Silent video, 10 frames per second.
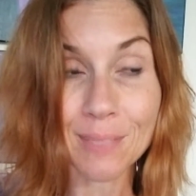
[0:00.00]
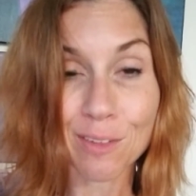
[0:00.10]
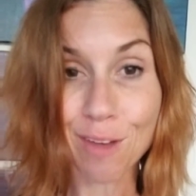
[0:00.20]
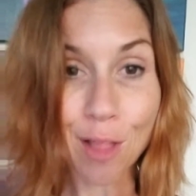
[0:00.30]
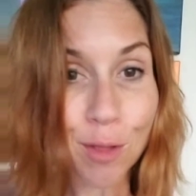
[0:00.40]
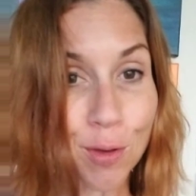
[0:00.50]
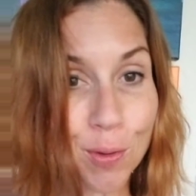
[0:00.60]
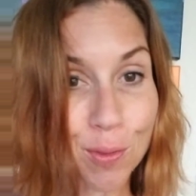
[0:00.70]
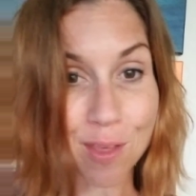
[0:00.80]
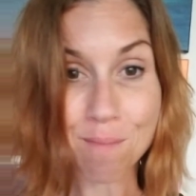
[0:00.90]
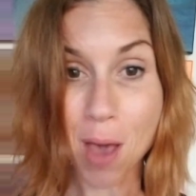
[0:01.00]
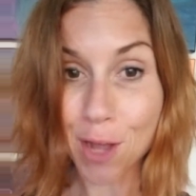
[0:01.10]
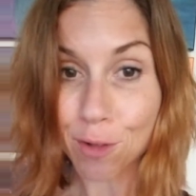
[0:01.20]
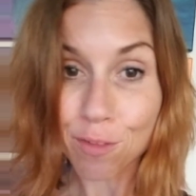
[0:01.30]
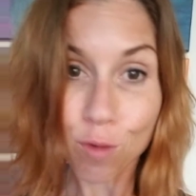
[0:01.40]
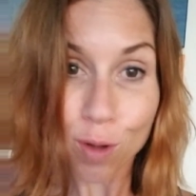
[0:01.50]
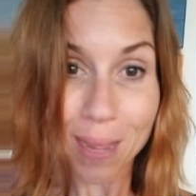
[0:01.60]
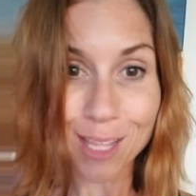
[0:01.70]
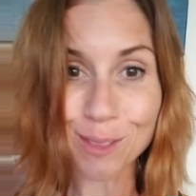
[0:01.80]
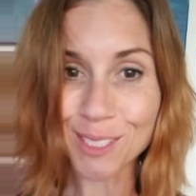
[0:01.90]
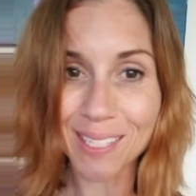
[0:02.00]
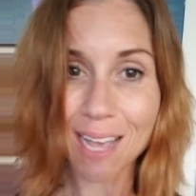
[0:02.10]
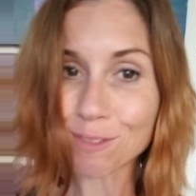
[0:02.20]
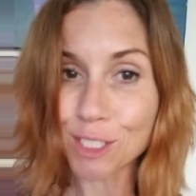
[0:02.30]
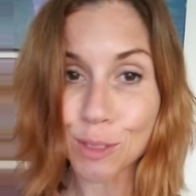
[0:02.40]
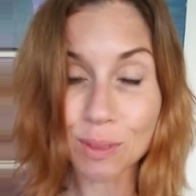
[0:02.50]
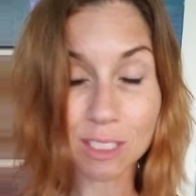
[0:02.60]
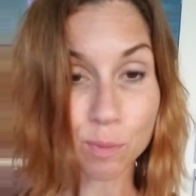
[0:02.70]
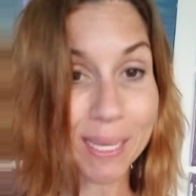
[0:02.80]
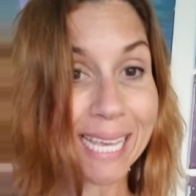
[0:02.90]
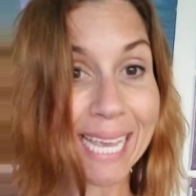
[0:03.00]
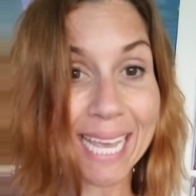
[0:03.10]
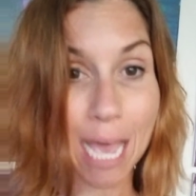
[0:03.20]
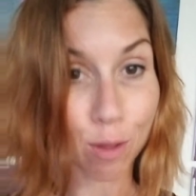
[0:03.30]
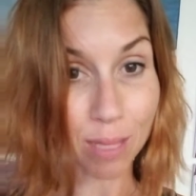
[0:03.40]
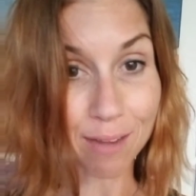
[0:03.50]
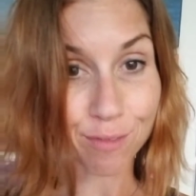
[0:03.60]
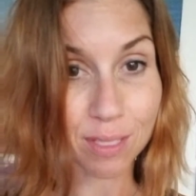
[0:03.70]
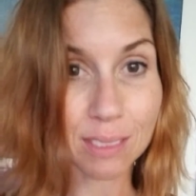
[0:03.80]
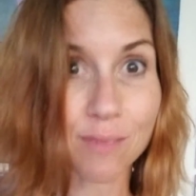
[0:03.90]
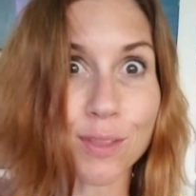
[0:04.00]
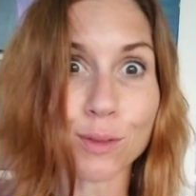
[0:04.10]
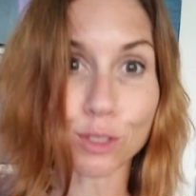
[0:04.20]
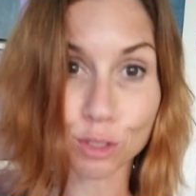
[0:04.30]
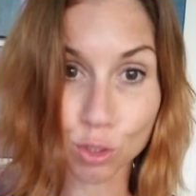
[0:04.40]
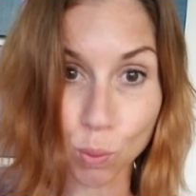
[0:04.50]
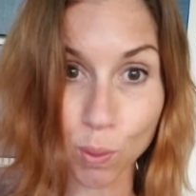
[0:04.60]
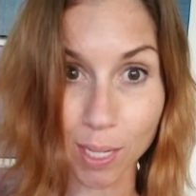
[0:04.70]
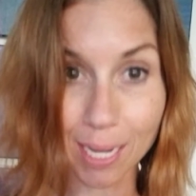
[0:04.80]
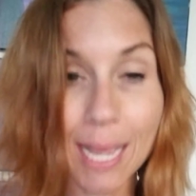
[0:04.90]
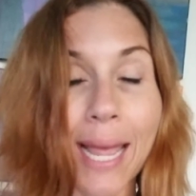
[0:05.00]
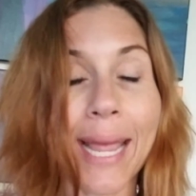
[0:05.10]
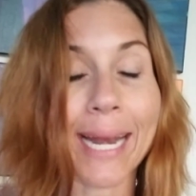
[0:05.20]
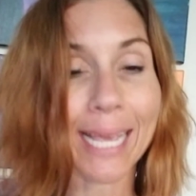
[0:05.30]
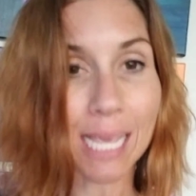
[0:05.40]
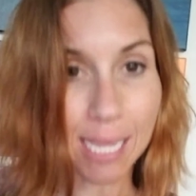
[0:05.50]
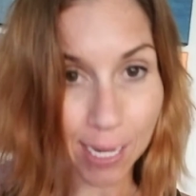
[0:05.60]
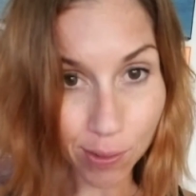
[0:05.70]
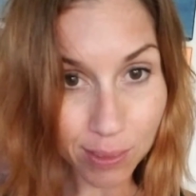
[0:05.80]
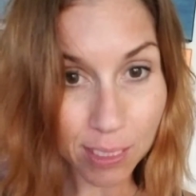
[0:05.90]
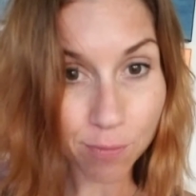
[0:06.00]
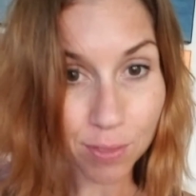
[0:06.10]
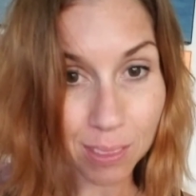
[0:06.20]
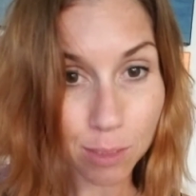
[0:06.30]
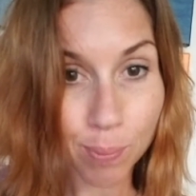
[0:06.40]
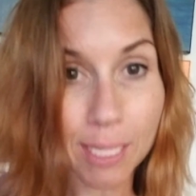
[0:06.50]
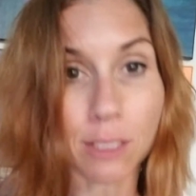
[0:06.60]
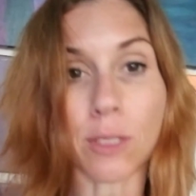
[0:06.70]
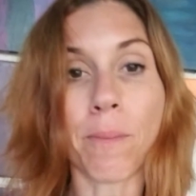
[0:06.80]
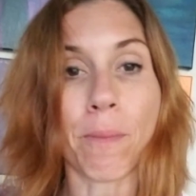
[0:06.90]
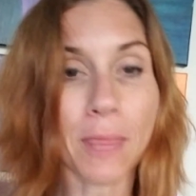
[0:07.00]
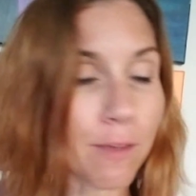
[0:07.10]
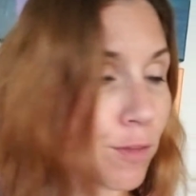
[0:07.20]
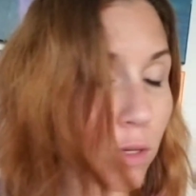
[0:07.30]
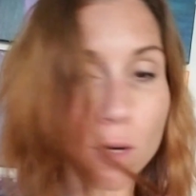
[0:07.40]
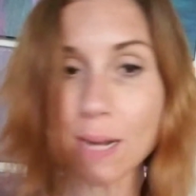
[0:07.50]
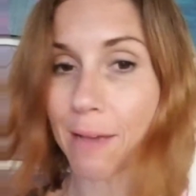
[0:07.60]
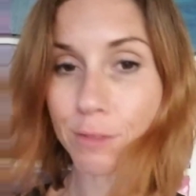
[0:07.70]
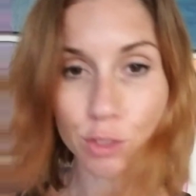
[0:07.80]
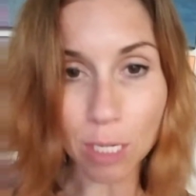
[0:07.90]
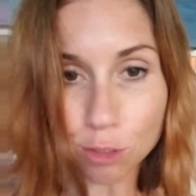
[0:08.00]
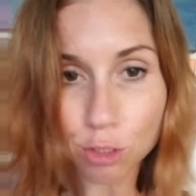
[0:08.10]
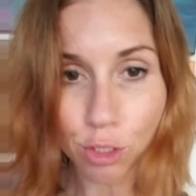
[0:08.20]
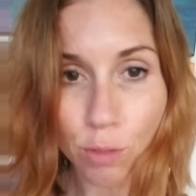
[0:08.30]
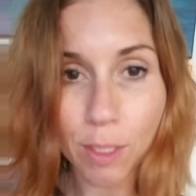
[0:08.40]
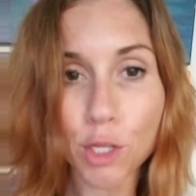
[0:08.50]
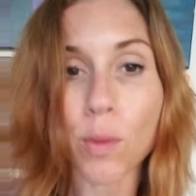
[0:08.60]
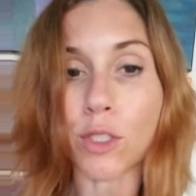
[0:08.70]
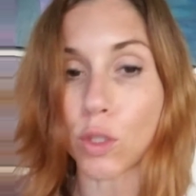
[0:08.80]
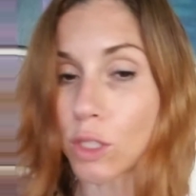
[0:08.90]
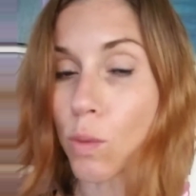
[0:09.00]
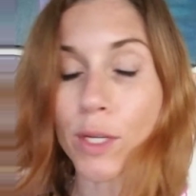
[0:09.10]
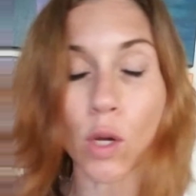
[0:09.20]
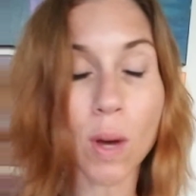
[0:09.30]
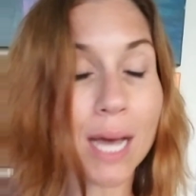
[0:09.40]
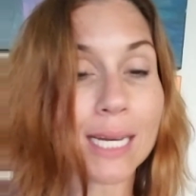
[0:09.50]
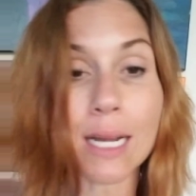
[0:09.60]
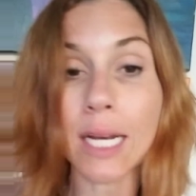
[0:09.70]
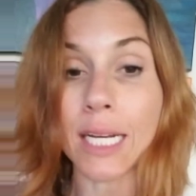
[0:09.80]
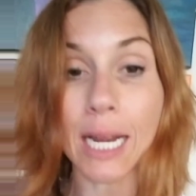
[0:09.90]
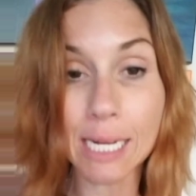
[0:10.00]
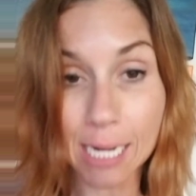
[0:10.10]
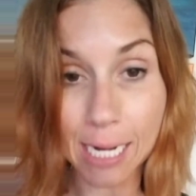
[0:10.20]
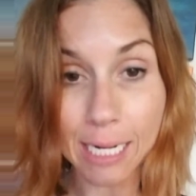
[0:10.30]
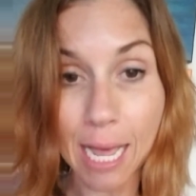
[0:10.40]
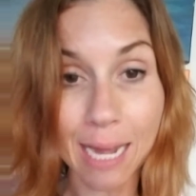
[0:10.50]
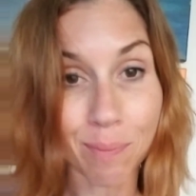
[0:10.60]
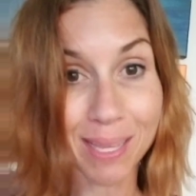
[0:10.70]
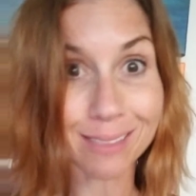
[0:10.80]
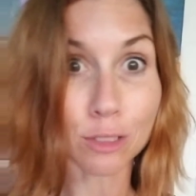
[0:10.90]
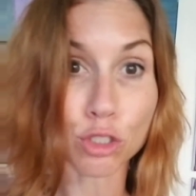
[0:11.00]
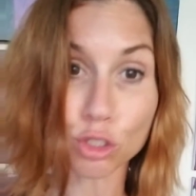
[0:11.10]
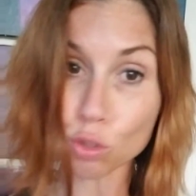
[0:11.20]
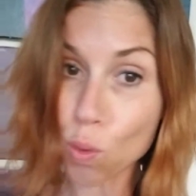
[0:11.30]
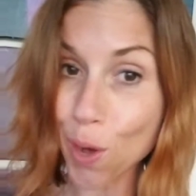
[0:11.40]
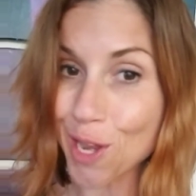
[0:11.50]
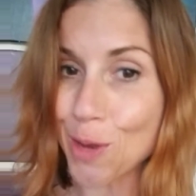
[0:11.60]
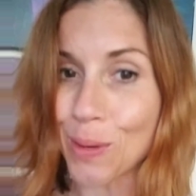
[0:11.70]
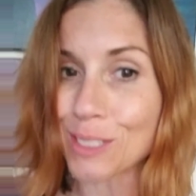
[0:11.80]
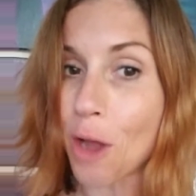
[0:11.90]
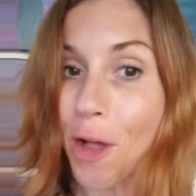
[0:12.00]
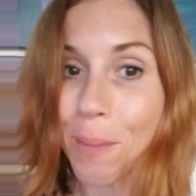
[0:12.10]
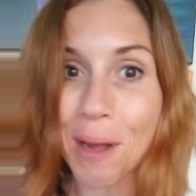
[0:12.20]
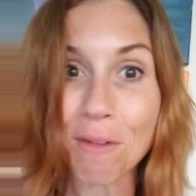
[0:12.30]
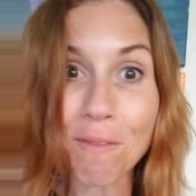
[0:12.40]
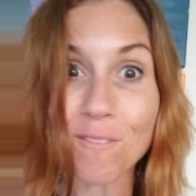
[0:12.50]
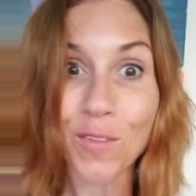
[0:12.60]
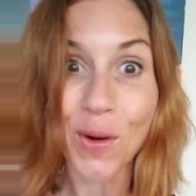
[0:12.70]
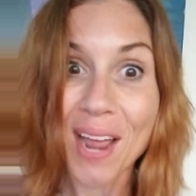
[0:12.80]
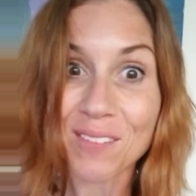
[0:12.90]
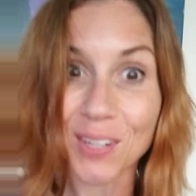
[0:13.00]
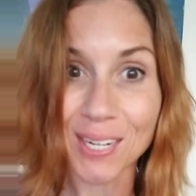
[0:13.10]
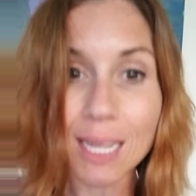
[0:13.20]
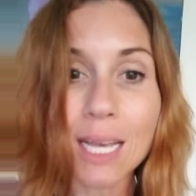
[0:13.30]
Follow the model format. You still have to use a speaking outline for this, even though it's your story. And I can guarantee for this speech, if you don't have structure to it, you are just going to go on and on and on and on and on, because it's your story and you can talk about it forever.